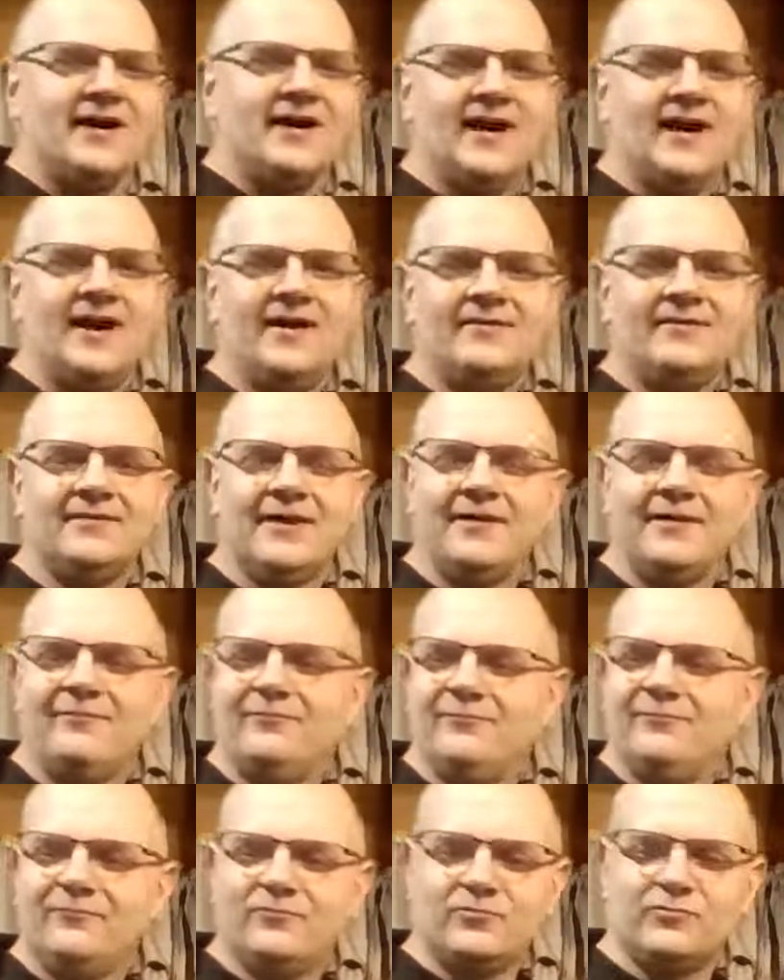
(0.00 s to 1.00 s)
guide and I
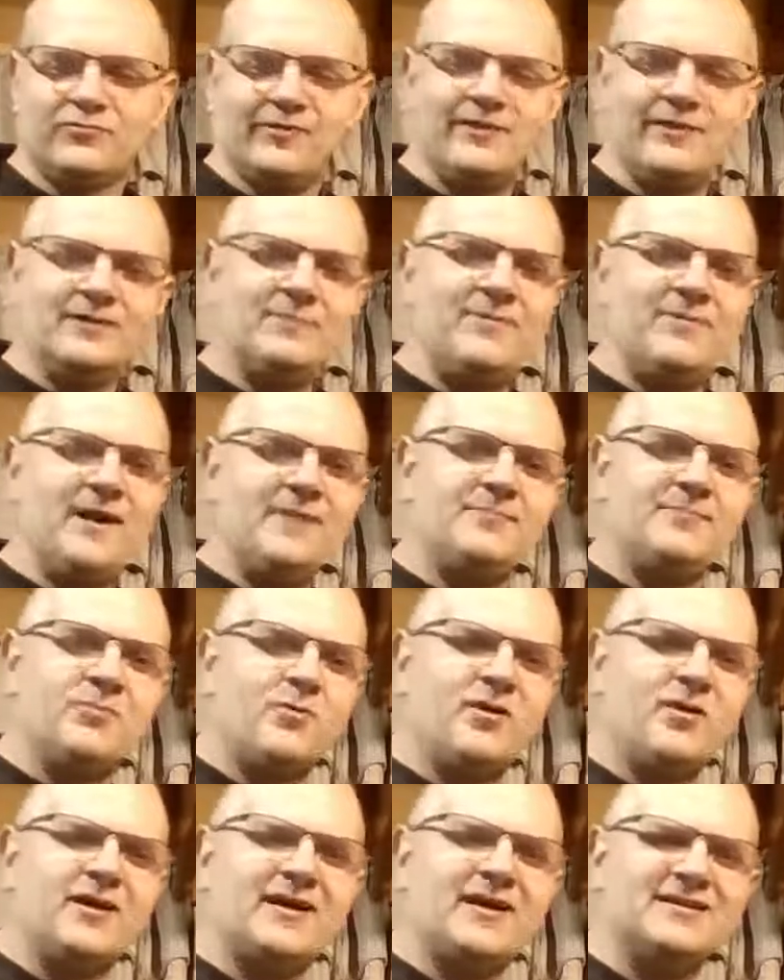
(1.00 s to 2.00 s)
was reading the
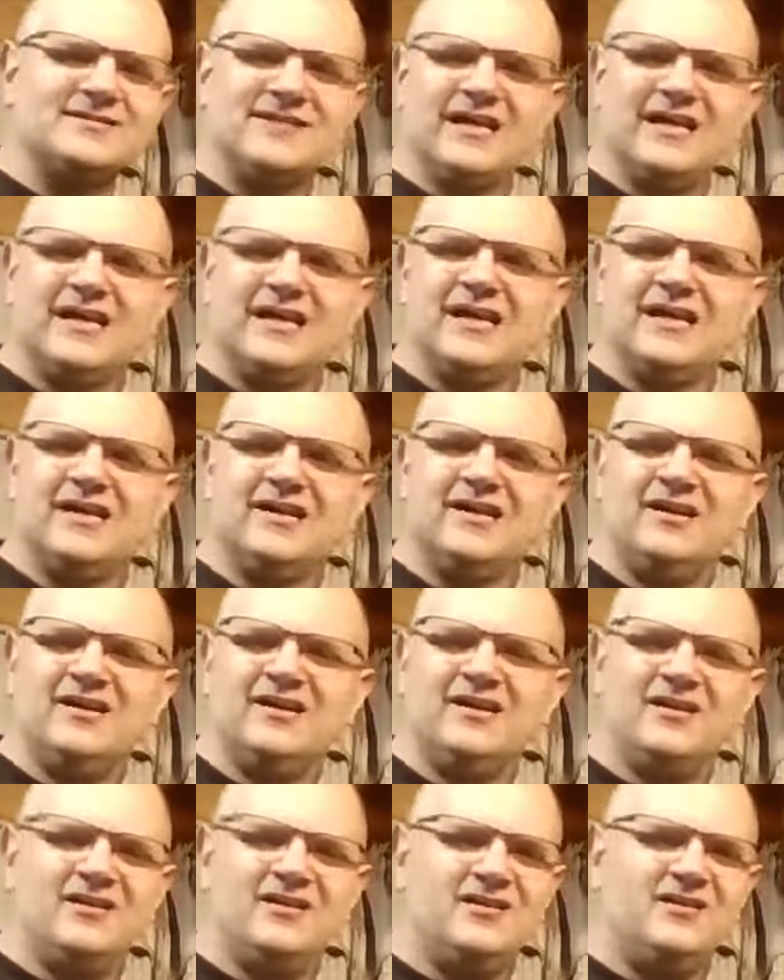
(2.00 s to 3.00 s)
paperwork and I was like,
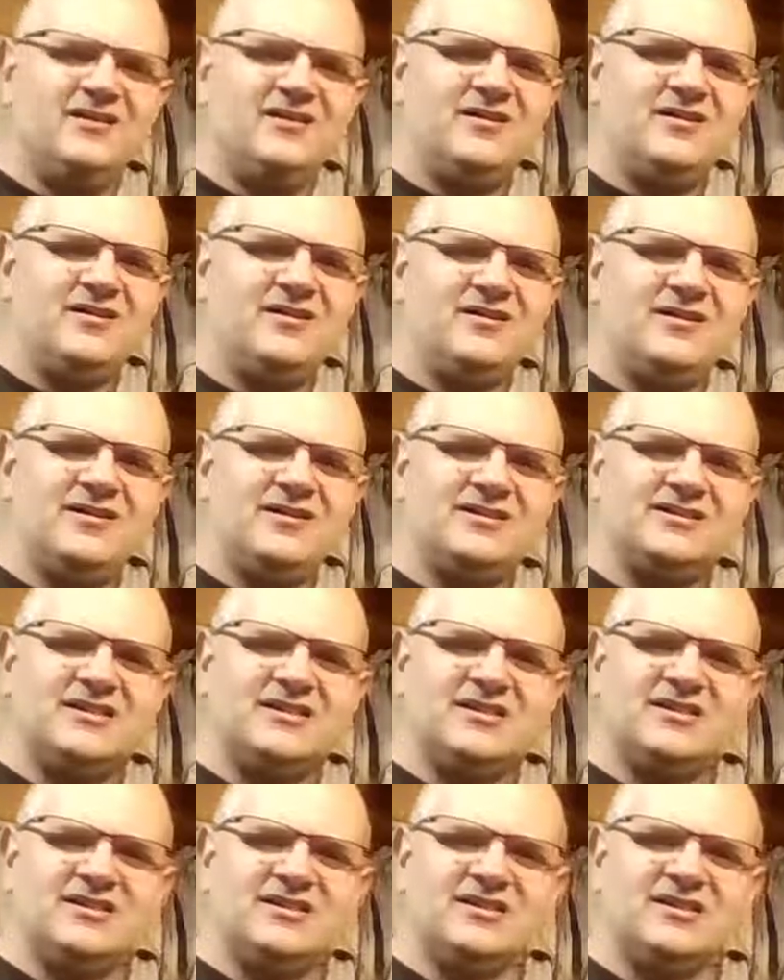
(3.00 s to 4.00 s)
uh, is
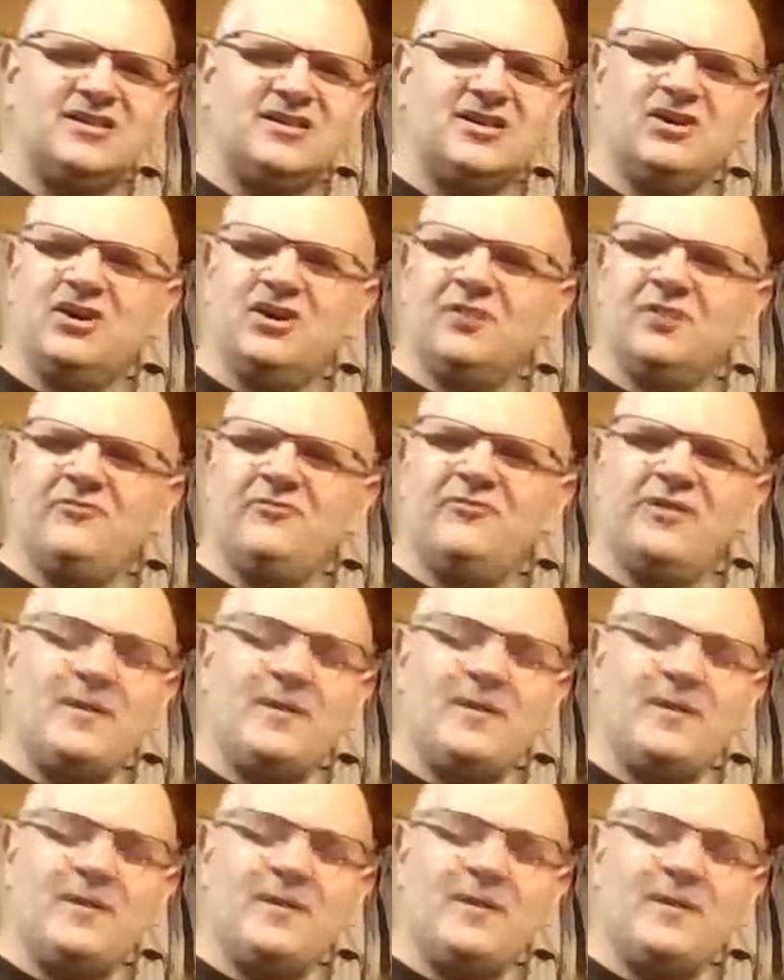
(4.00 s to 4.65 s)
it carbon?